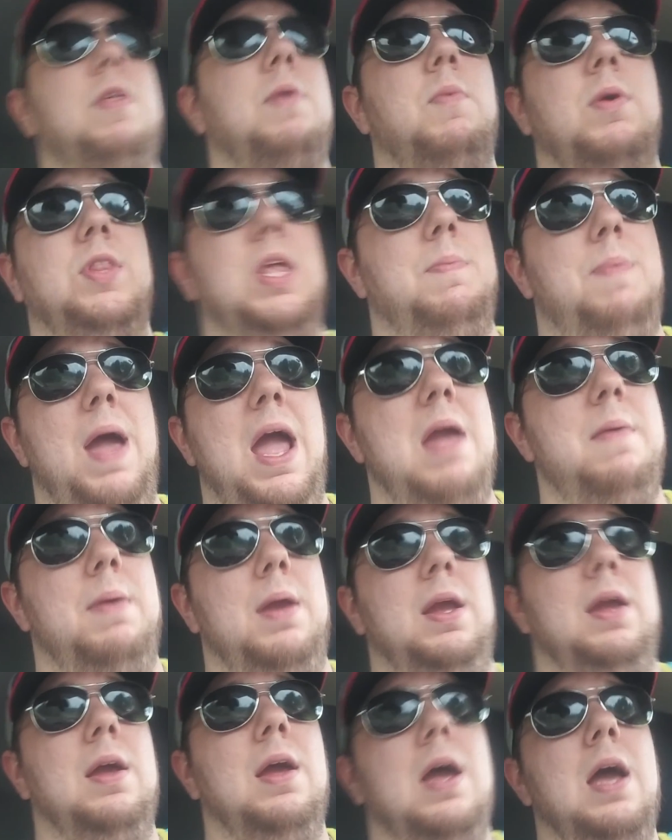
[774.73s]
them what they pay
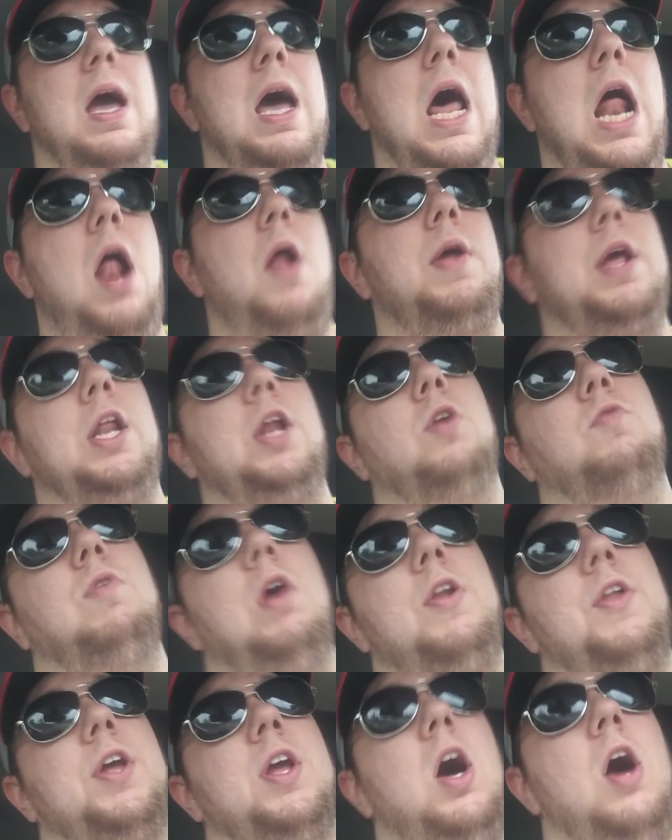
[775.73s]
me. I don't get to
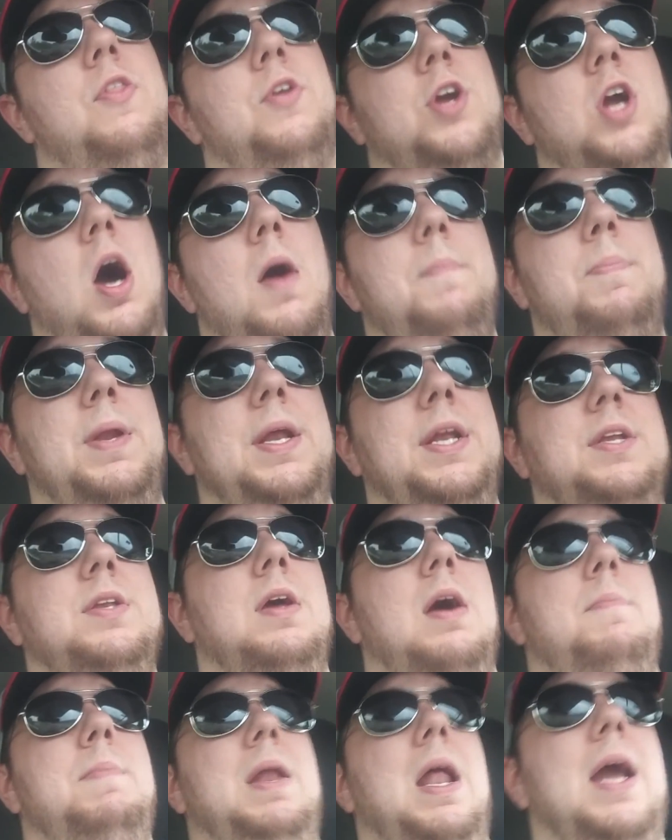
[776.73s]
run the other companies.
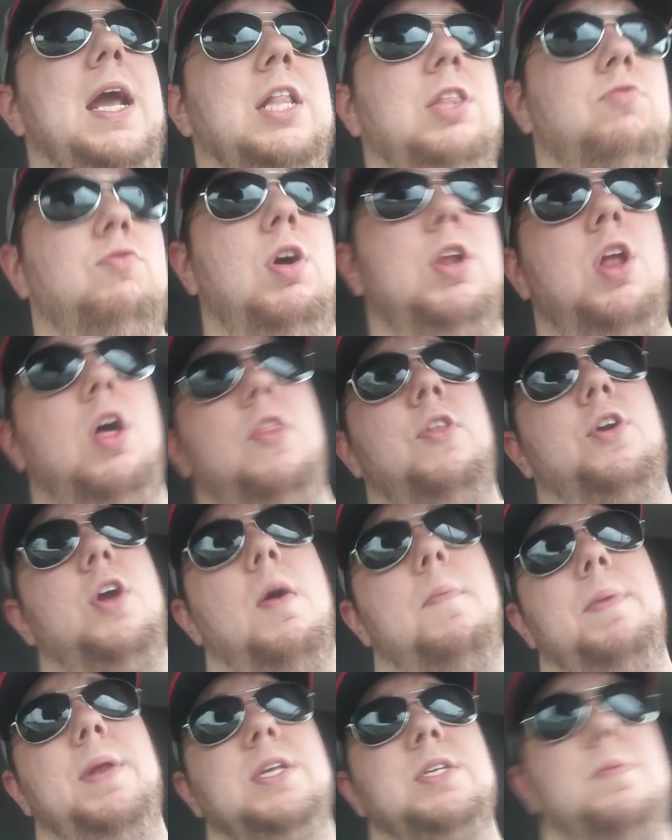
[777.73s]
I mean, I get to run other
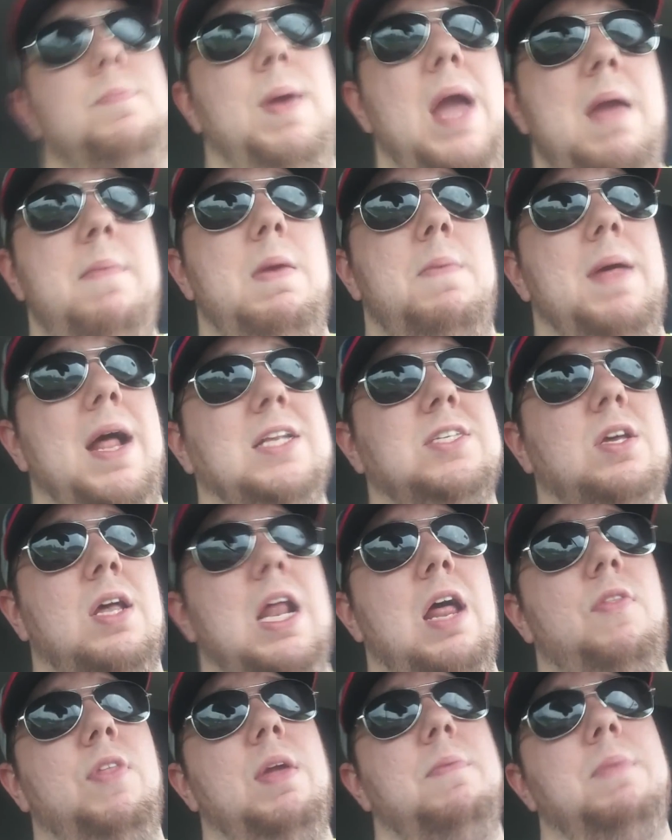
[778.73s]
companies and pay me, but that's
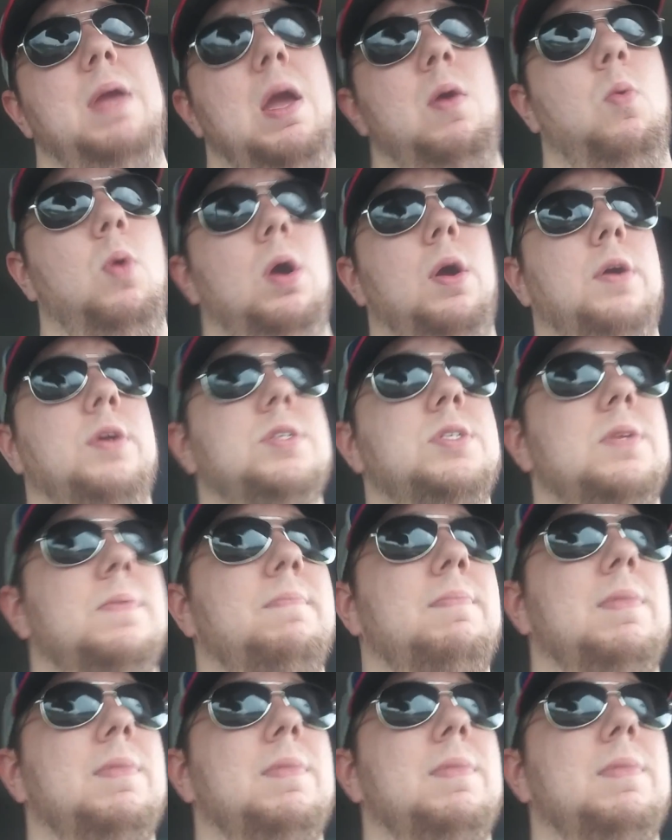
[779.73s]
not how the NBA works.